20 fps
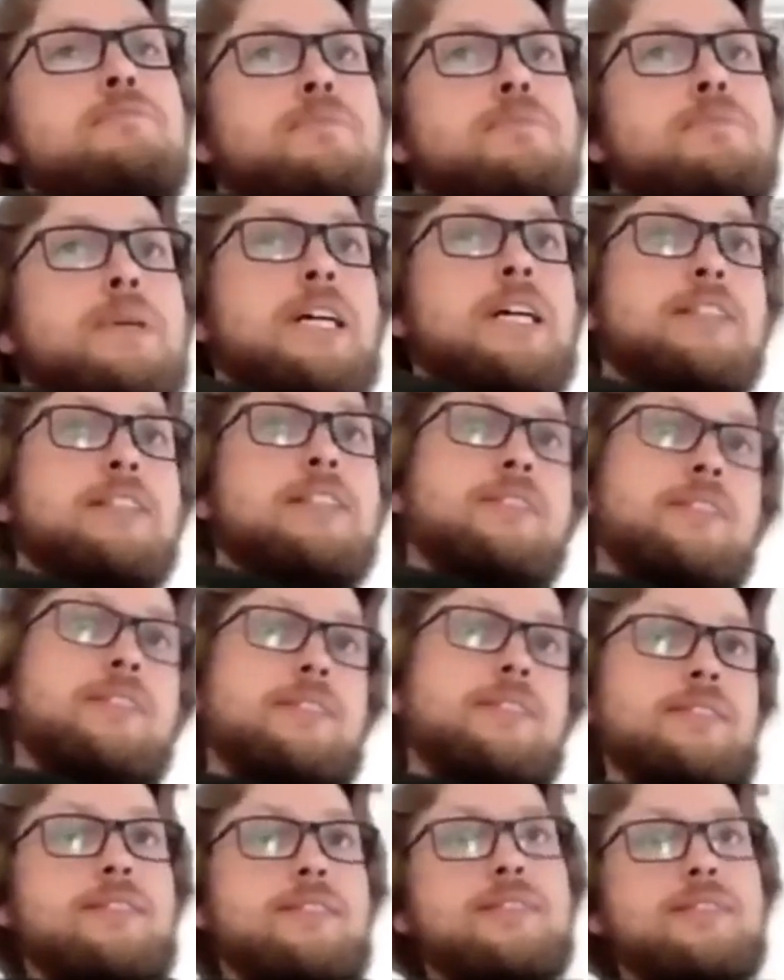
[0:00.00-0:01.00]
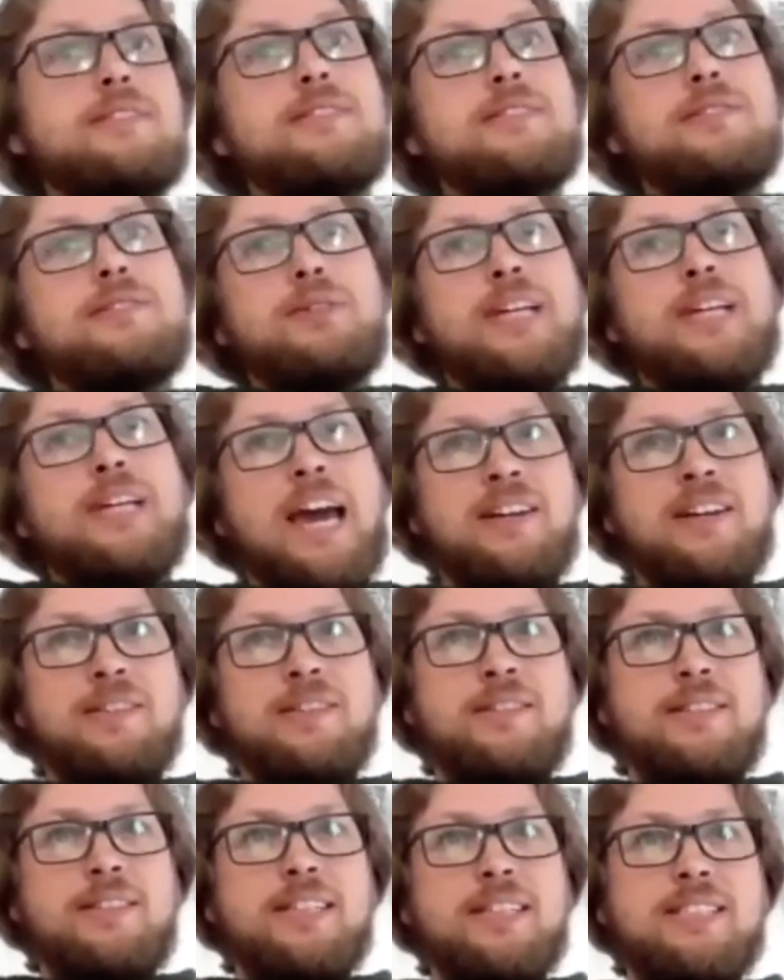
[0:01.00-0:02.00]
But we
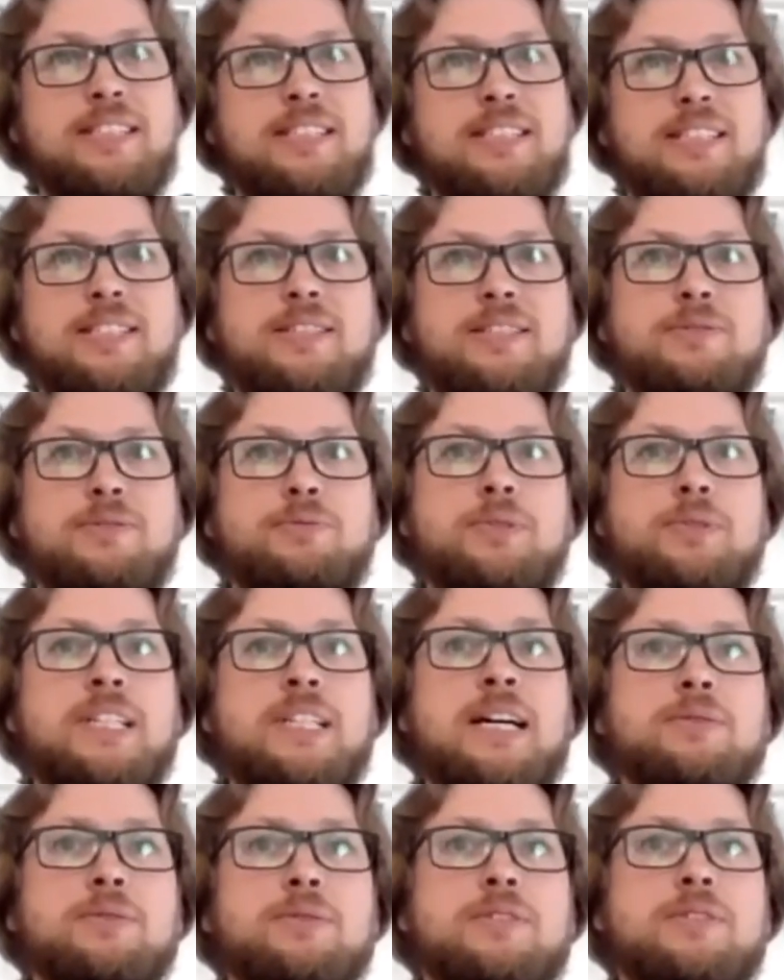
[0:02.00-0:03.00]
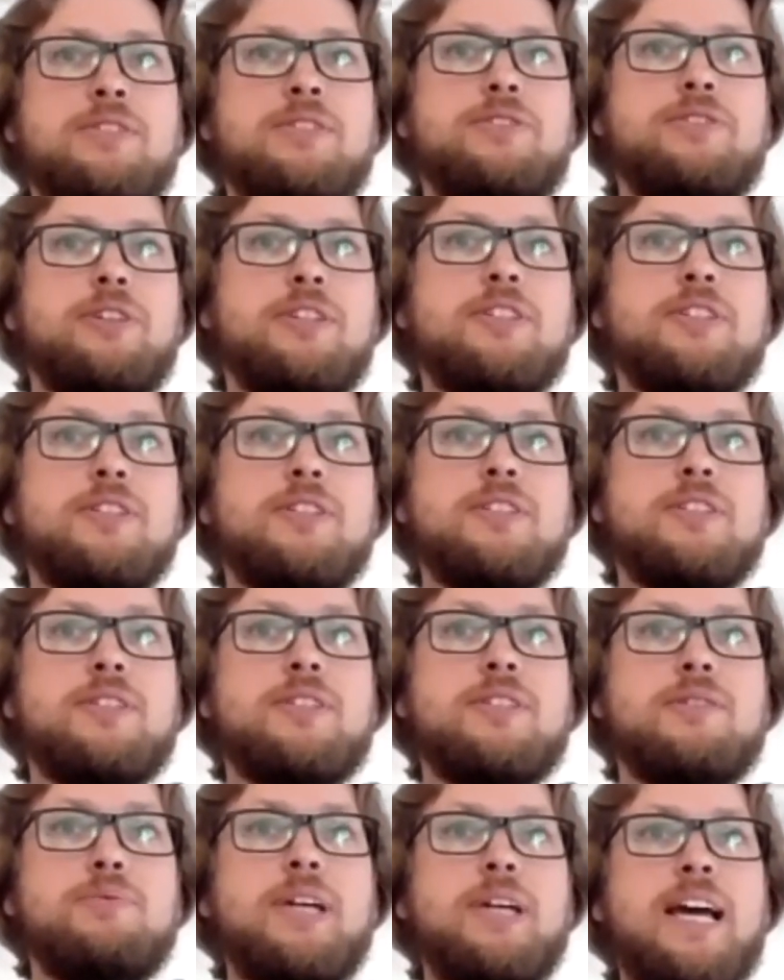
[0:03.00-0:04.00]
cannot exist without the
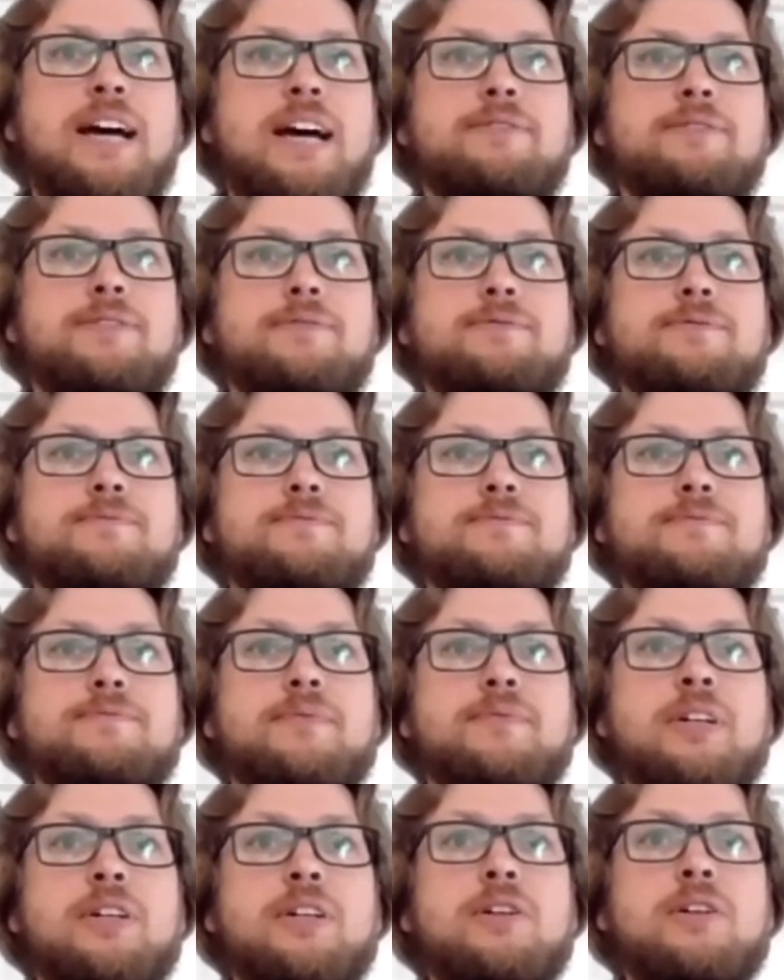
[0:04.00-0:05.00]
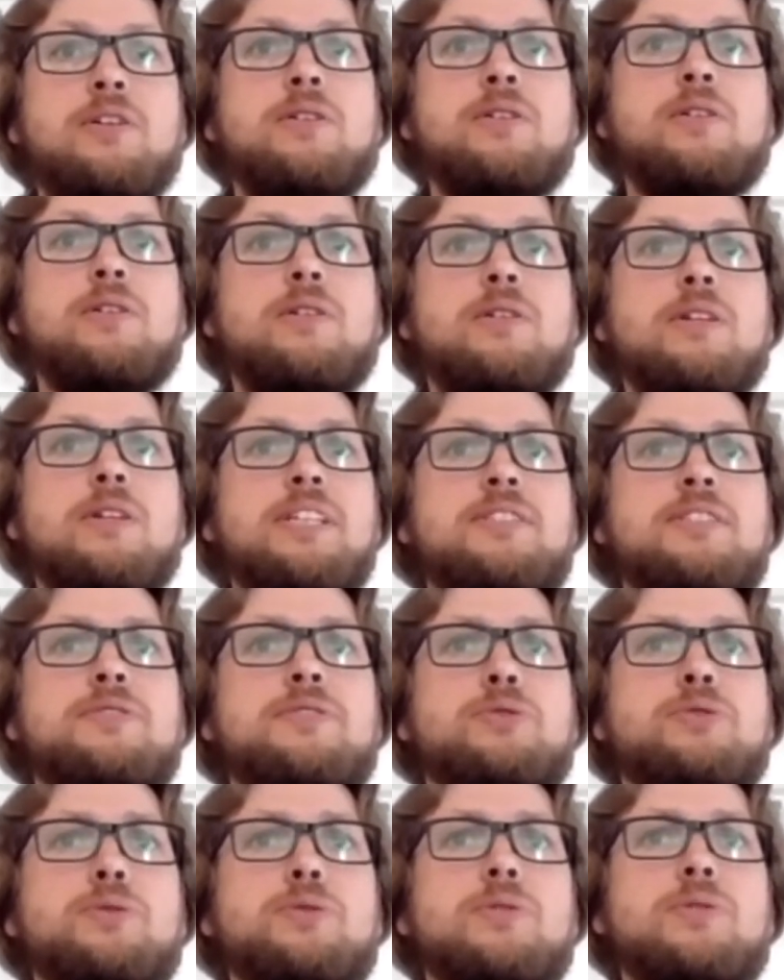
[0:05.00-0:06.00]
structures we have. All these
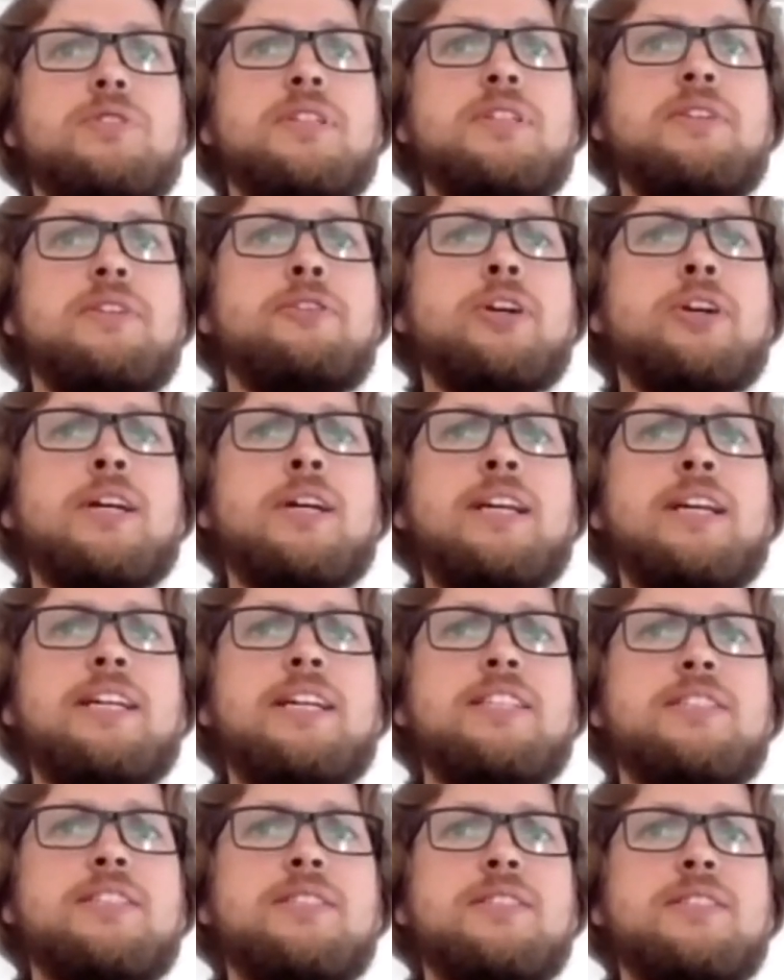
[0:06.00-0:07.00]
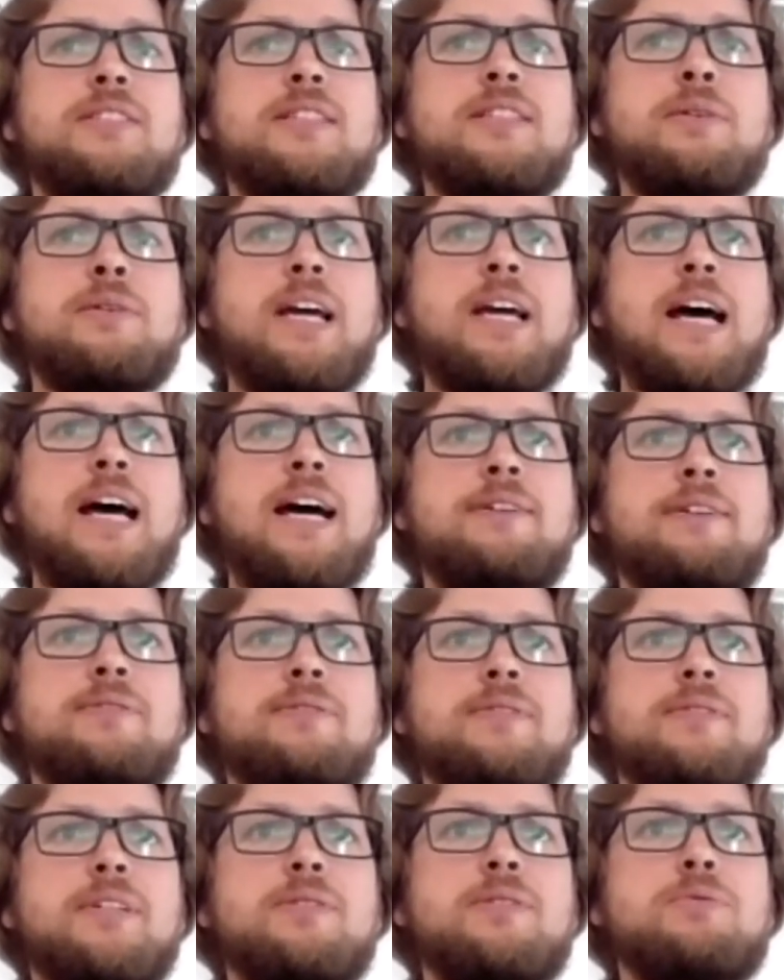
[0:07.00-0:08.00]
rules and regulations that we have
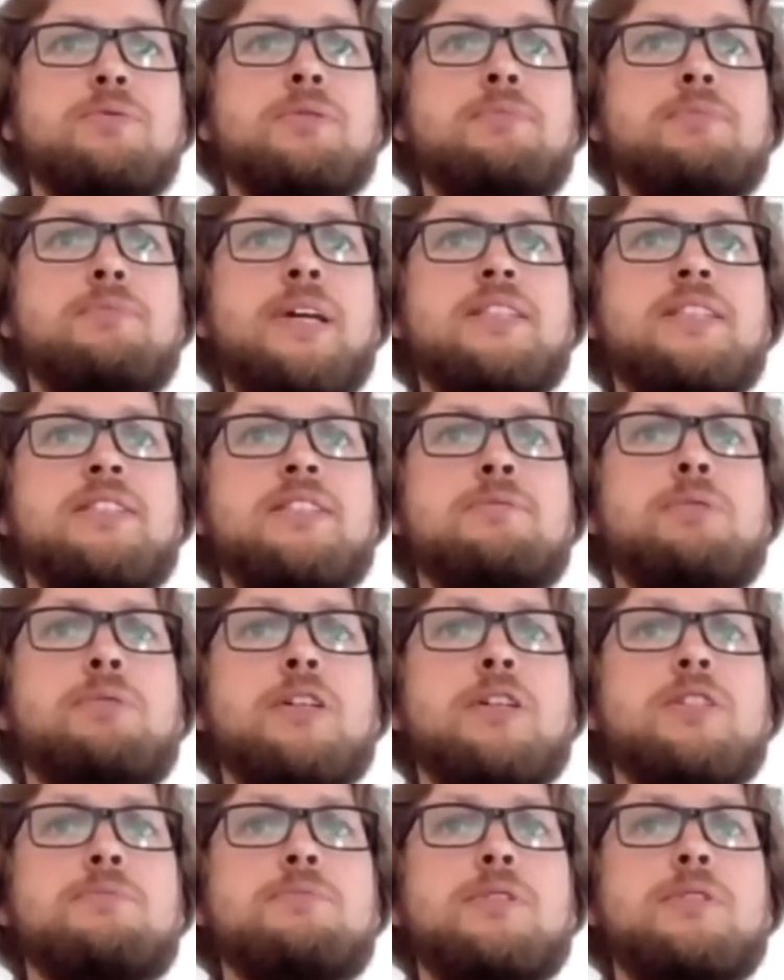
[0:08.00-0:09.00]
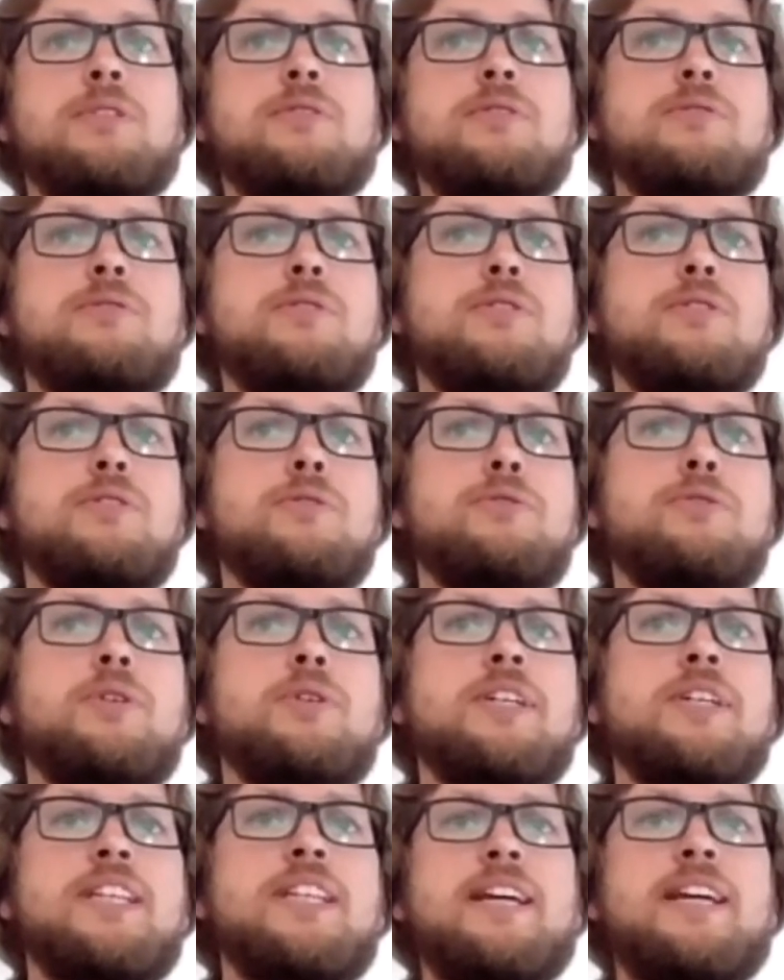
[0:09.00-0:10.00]
is what makes it possible to go through
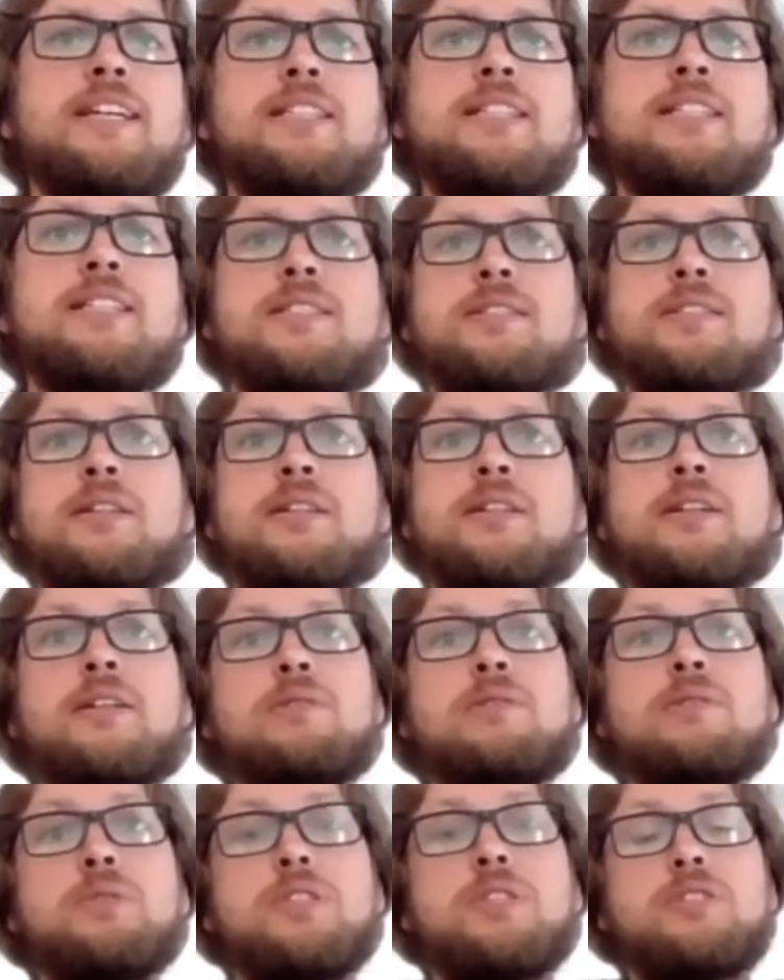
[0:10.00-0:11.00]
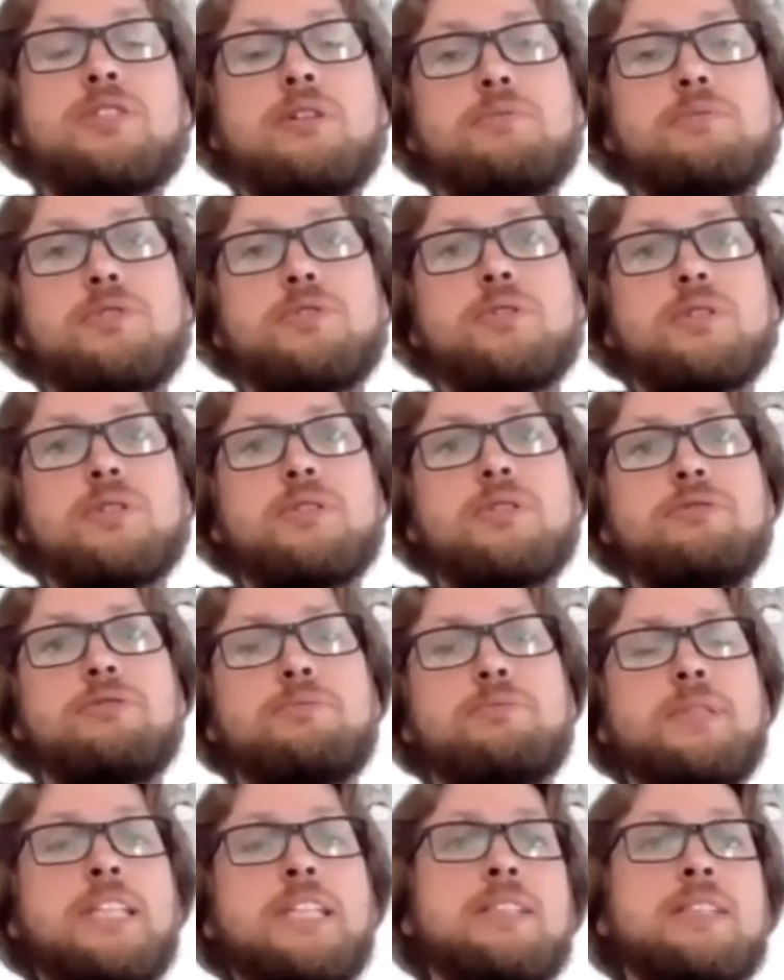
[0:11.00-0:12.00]
our days with some sort of
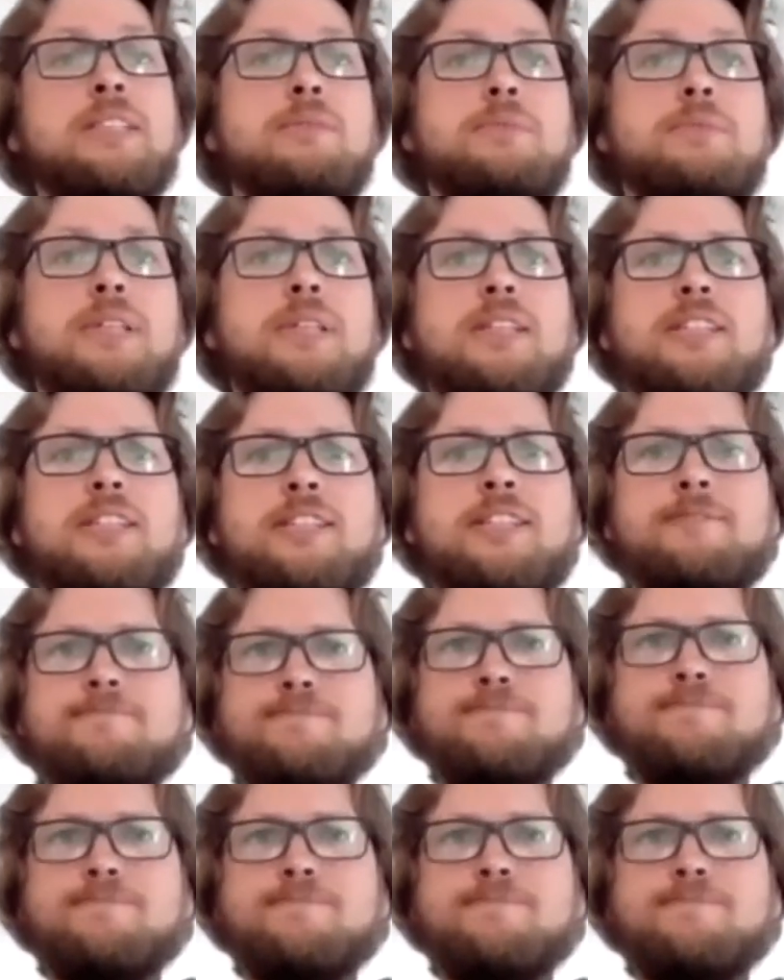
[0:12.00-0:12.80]
predictability.